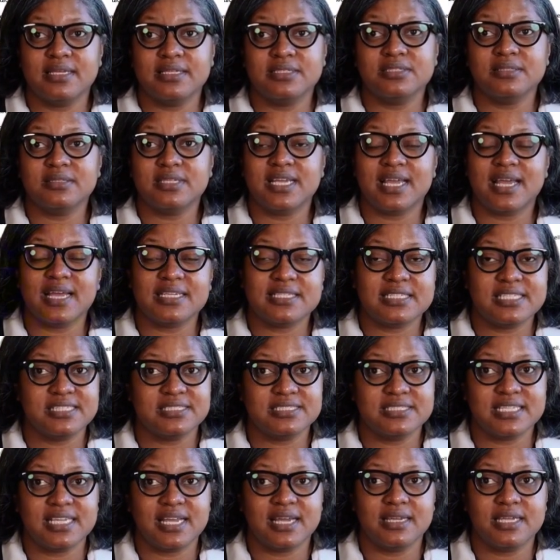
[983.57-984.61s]
so you guys can
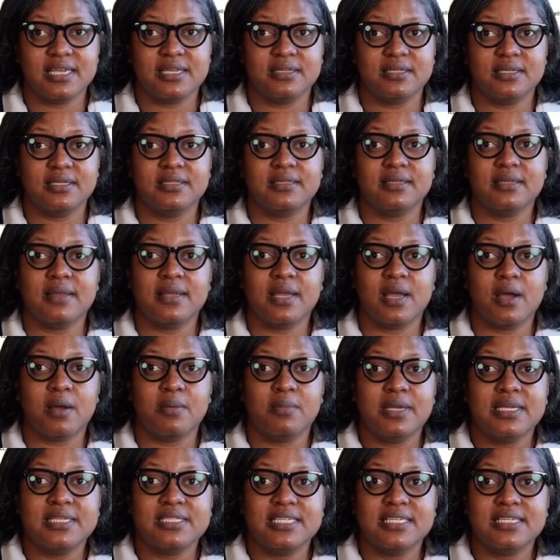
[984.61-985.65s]
see how that looks.
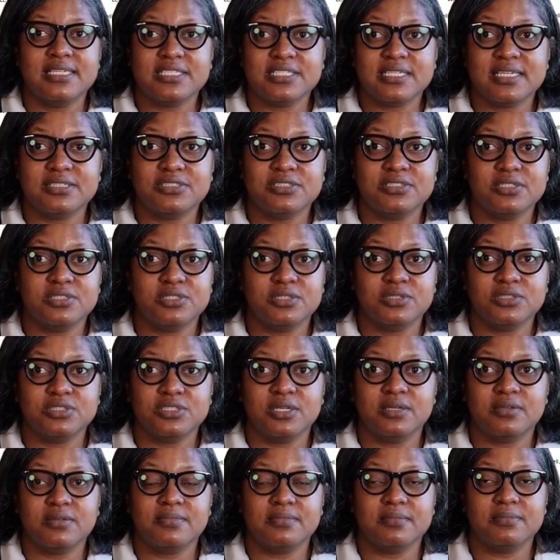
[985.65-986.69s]
Always send a test to
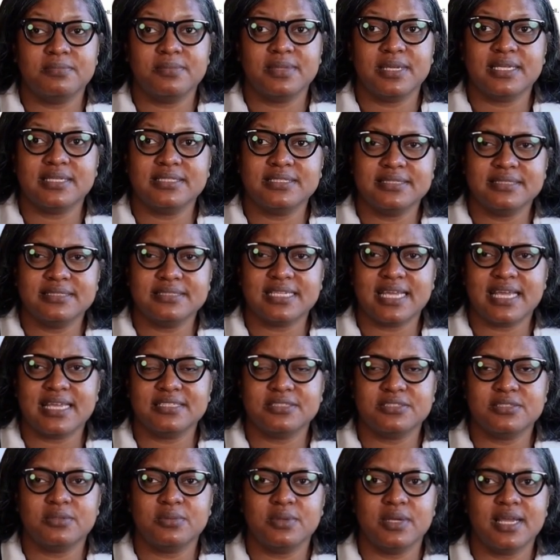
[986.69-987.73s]
yourself because
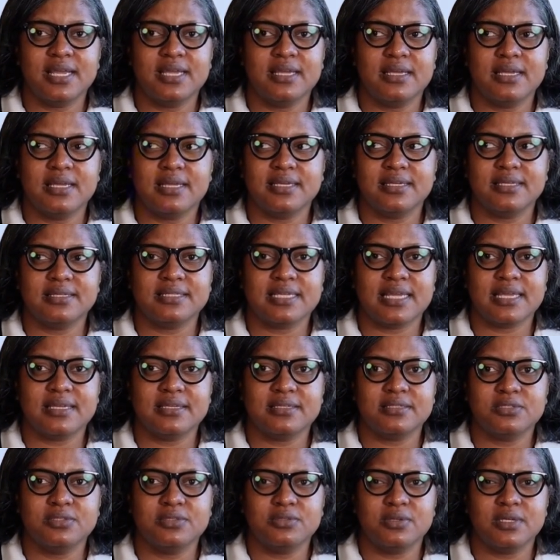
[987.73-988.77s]
that's the way that
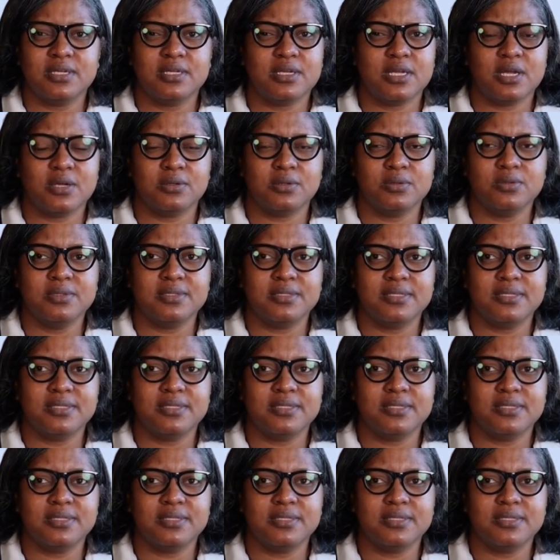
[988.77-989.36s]
you're gonna know